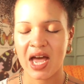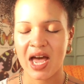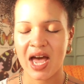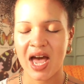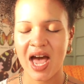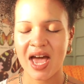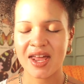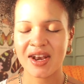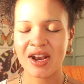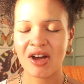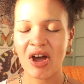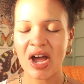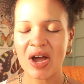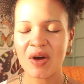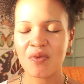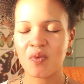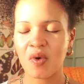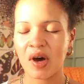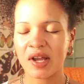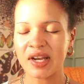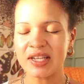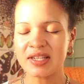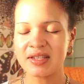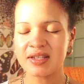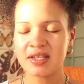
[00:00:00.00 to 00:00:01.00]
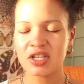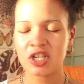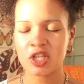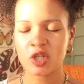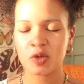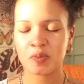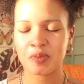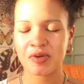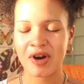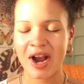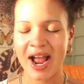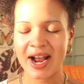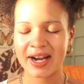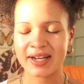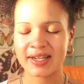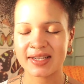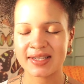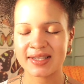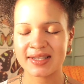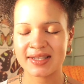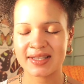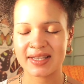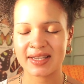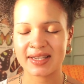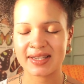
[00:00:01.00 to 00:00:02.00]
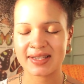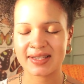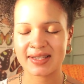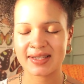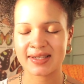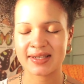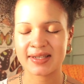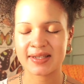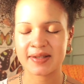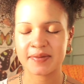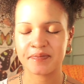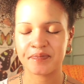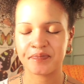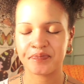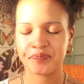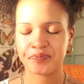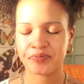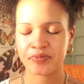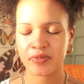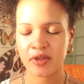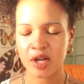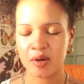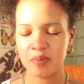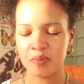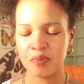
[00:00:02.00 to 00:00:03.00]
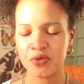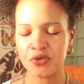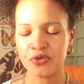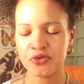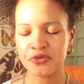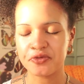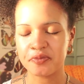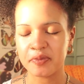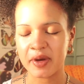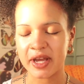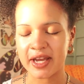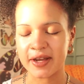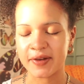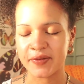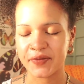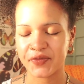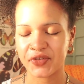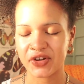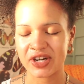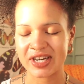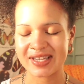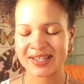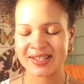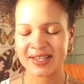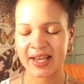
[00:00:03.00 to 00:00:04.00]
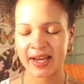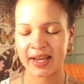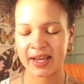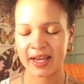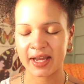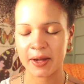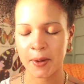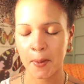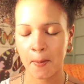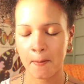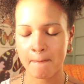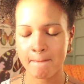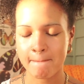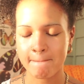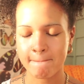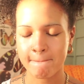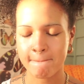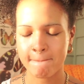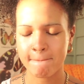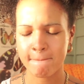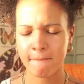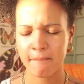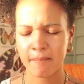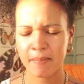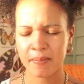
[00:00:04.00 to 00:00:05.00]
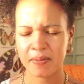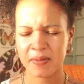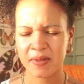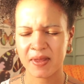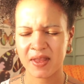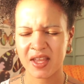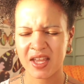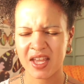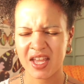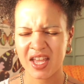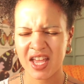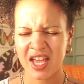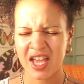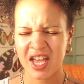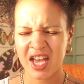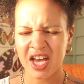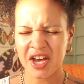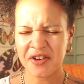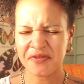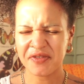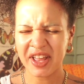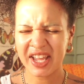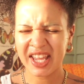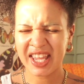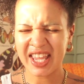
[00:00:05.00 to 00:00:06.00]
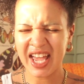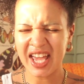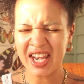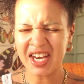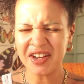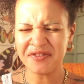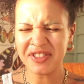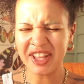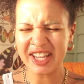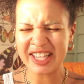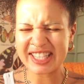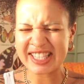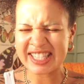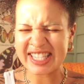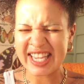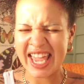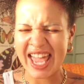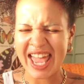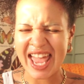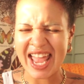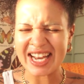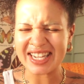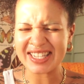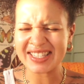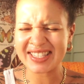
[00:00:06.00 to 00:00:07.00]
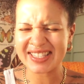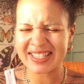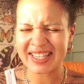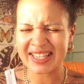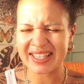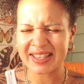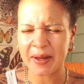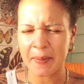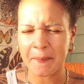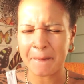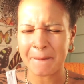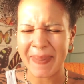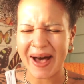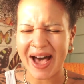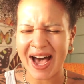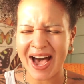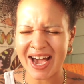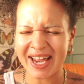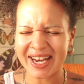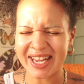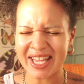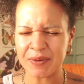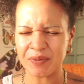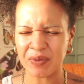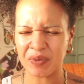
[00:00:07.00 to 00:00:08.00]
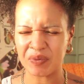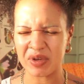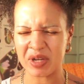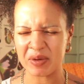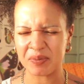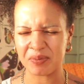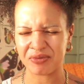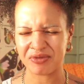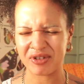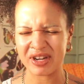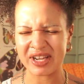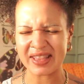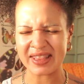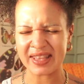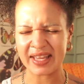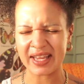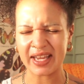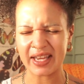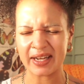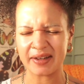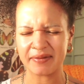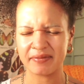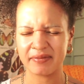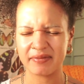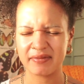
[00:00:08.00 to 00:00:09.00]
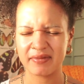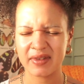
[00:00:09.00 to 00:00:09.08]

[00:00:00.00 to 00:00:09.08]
And now I want us to just practice this movement for a second of kind of tensing the body when we breathe in.